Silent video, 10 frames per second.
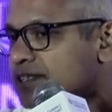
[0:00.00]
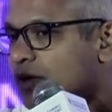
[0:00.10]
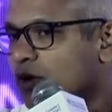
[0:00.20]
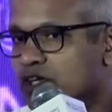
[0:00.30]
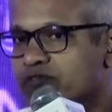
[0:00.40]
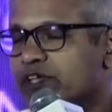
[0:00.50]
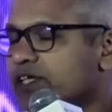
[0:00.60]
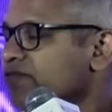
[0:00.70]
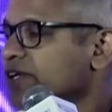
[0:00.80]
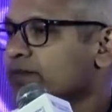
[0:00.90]
both on the
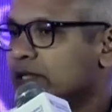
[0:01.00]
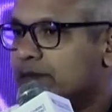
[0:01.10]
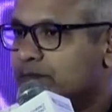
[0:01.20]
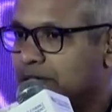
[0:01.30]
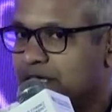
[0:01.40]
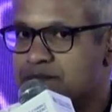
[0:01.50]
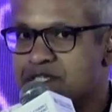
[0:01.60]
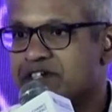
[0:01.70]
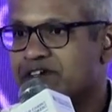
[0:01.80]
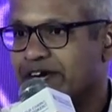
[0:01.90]
packaging side and
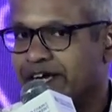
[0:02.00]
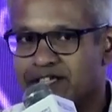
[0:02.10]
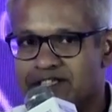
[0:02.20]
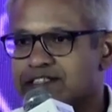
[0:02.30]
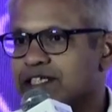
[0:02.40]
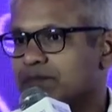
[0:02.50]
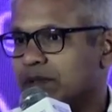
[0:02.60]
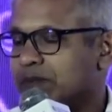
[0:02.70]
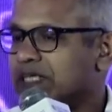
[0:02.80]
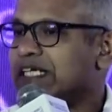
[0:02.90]
on the sustainability
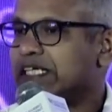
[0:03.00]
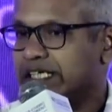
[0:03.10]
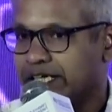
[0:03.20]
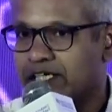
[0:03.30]
side are